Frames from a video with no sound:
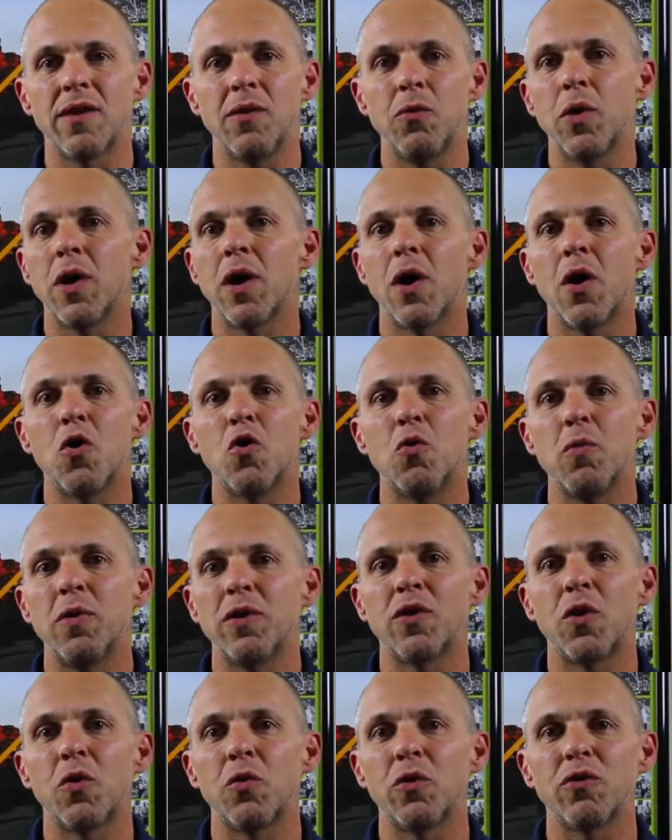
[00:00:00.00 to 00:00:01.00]
He went home
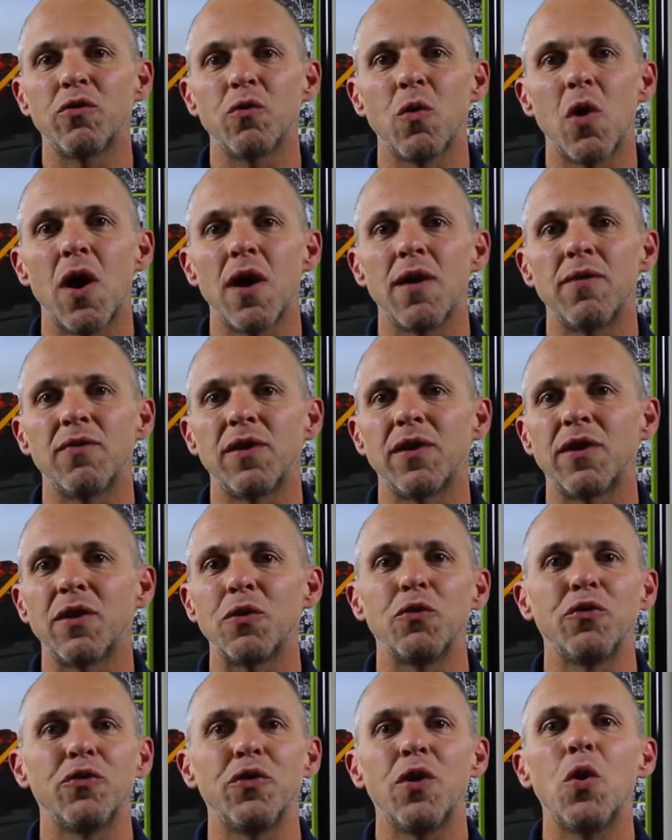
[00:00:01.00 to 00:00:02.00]
and told his wife that there
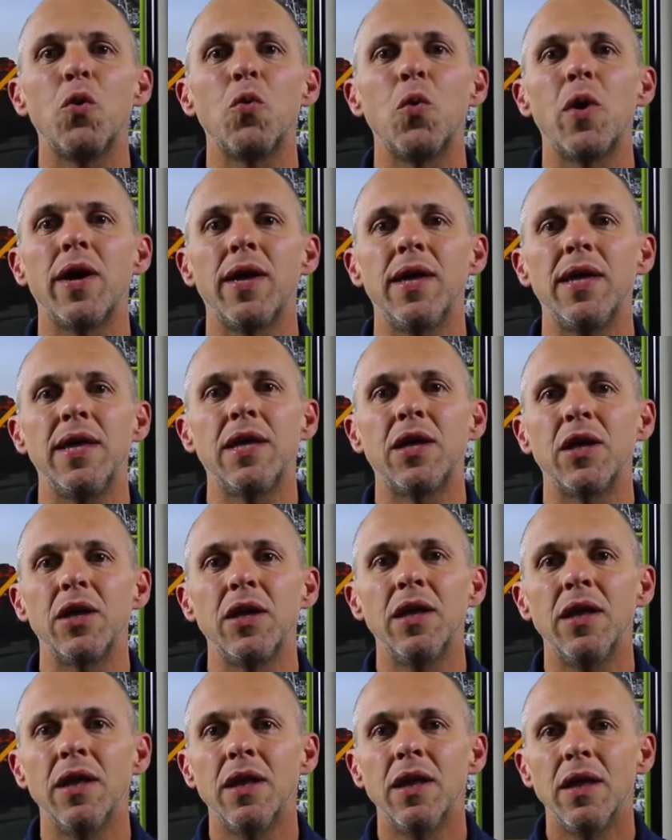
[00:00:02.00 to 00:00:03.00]
was no way he
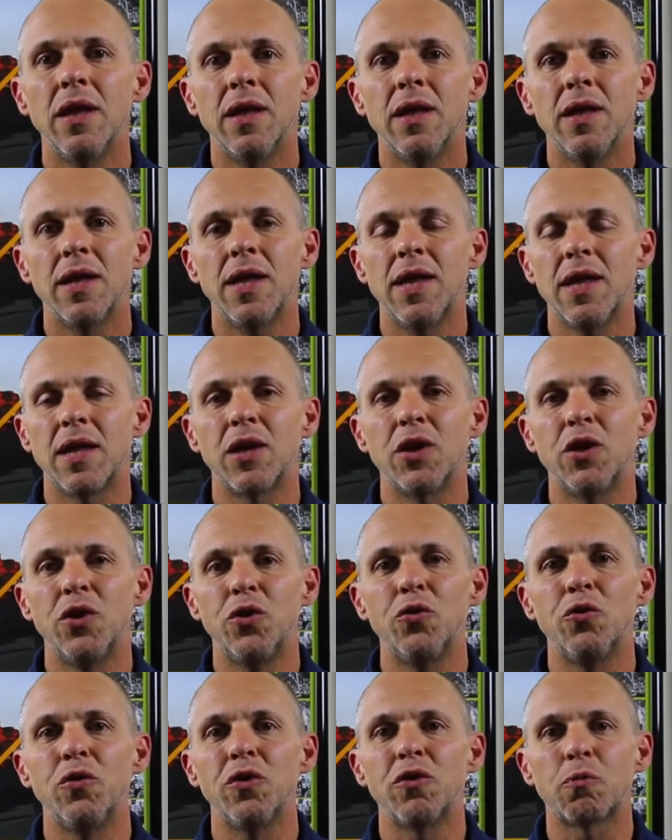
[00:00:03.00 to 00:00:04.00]
could, he could
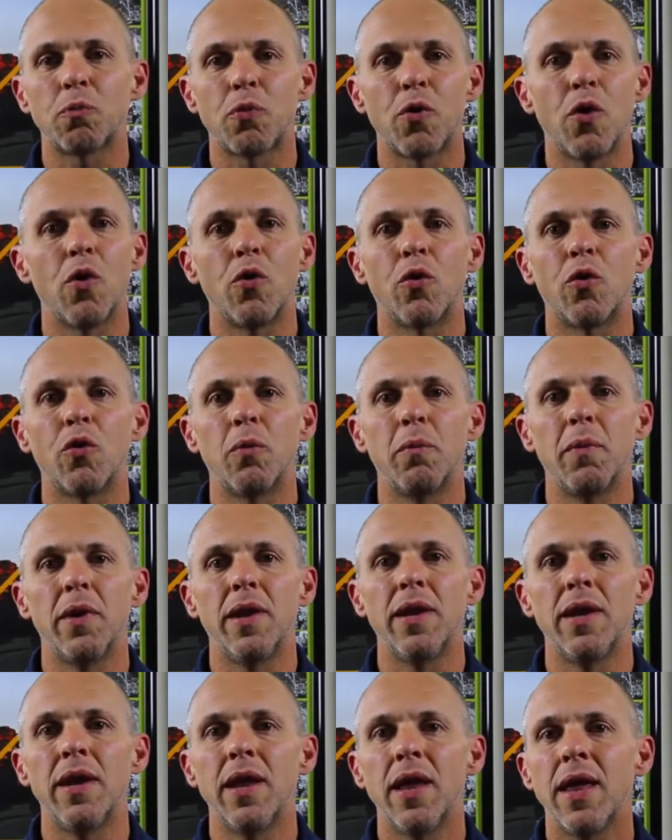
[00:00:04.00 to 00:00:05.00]
do this program.
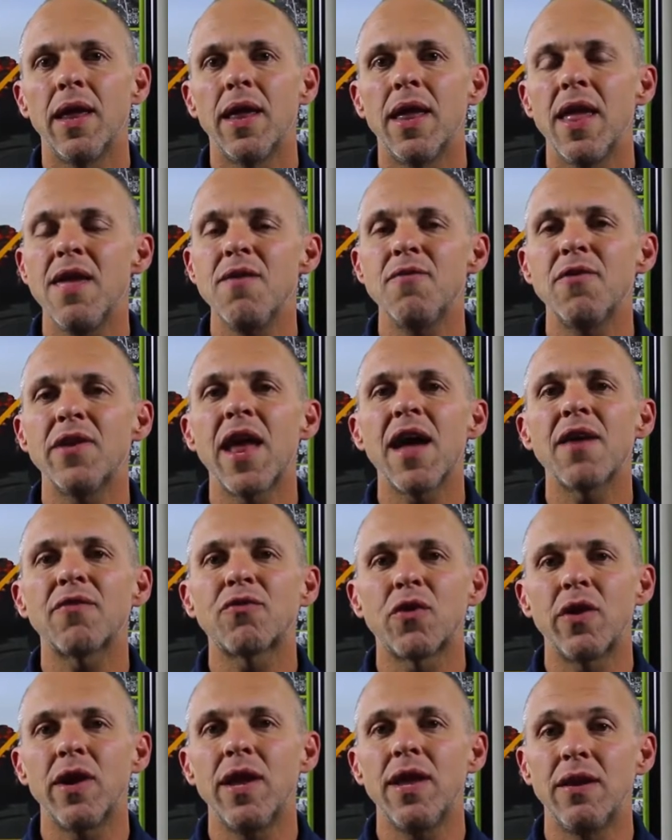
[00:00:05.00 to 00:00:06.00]
And even
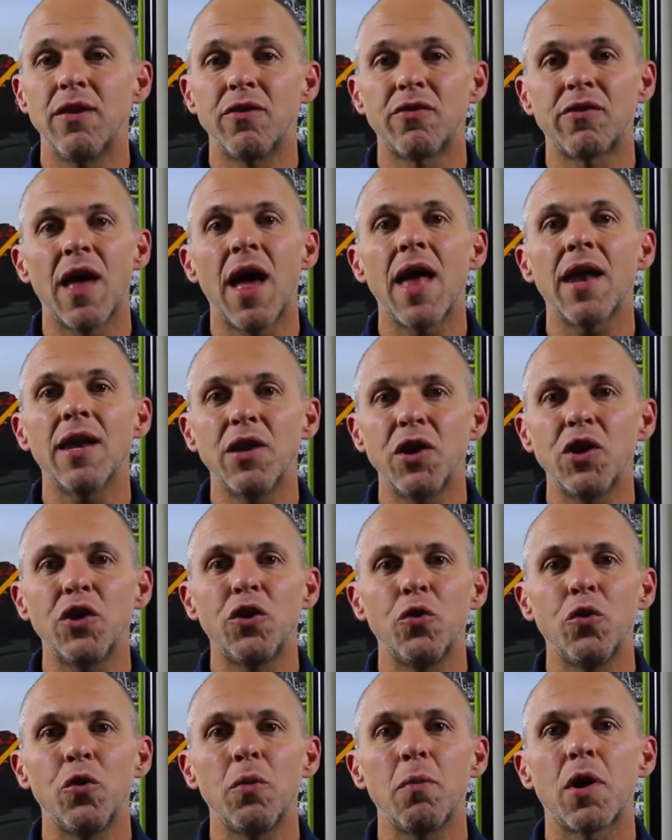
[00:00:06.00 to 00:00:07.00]
after he decided to
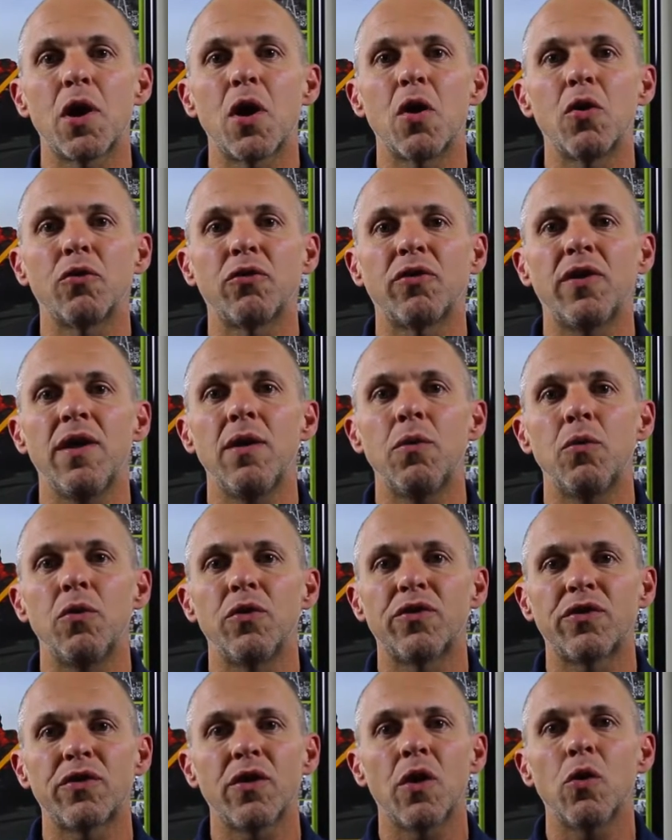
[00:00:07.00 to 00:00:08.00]
do it because he
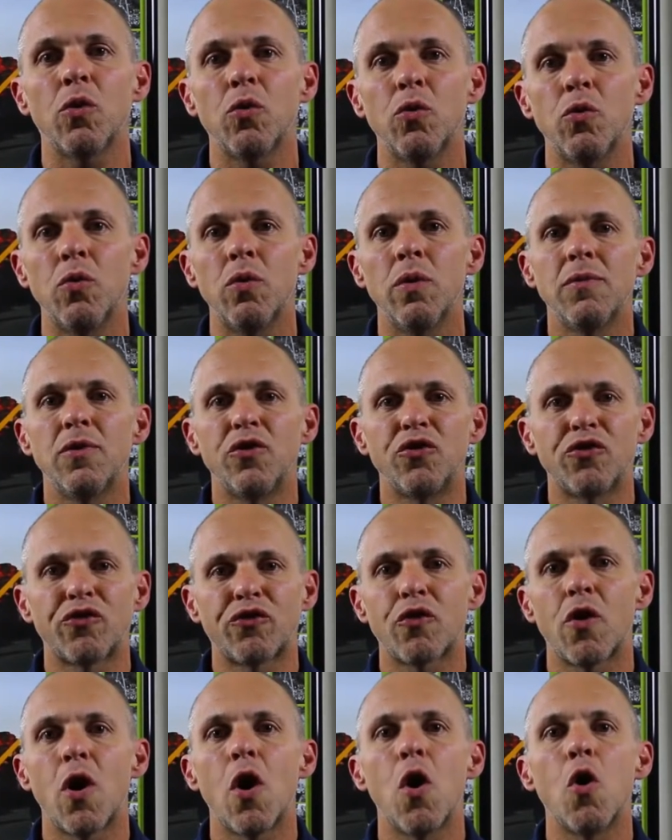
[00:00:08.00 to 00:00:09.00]
was so
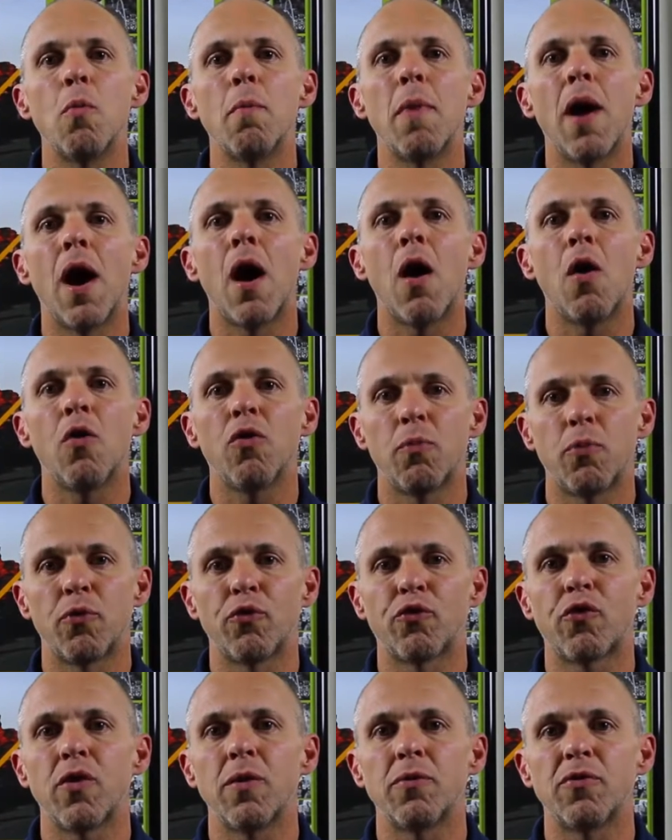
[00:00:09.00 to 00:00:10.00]
distraught by all the
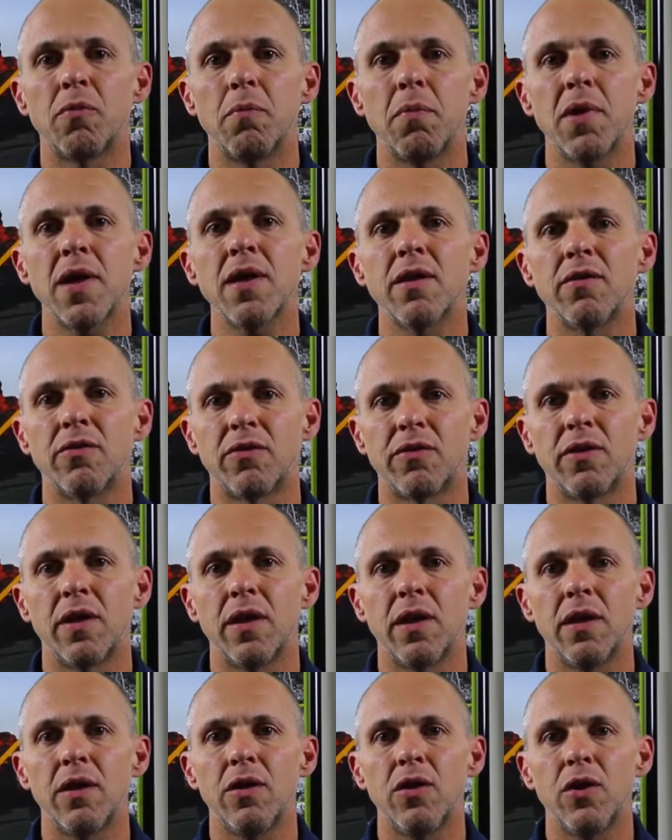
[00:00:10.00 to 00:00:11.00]
prescription meds
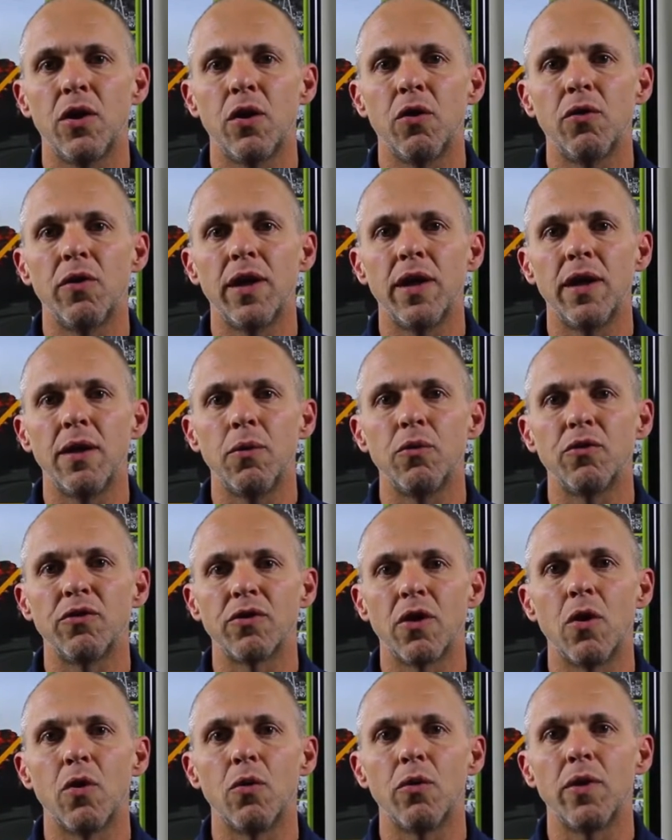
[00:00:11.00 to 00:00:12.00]
that, you know, that he was
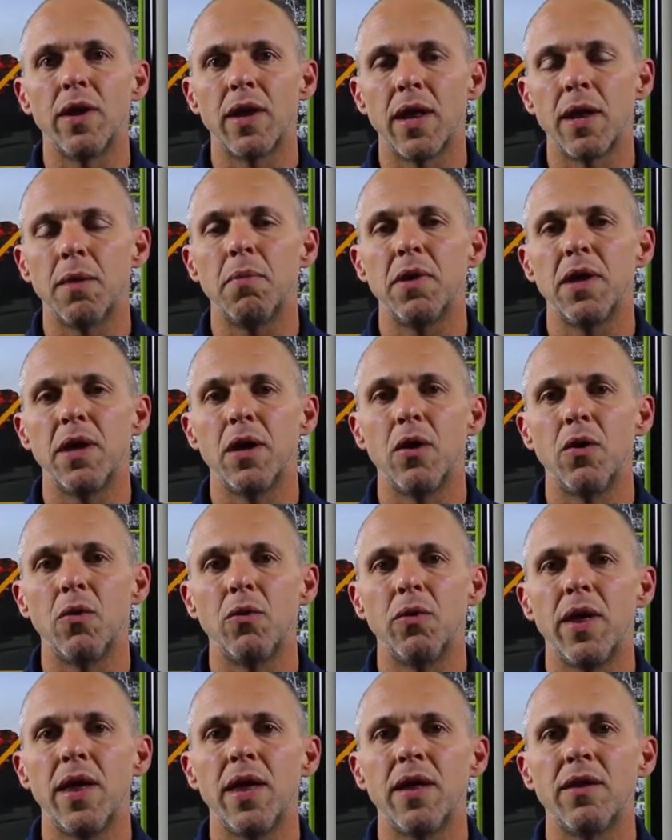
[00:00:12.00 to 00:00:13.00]
on and had been
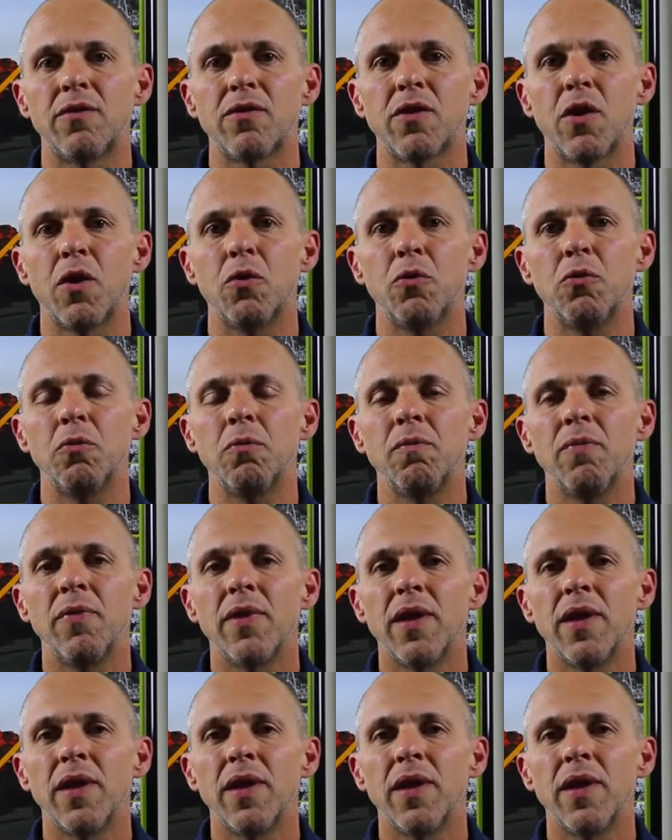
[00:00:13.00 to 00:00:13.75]
on. And so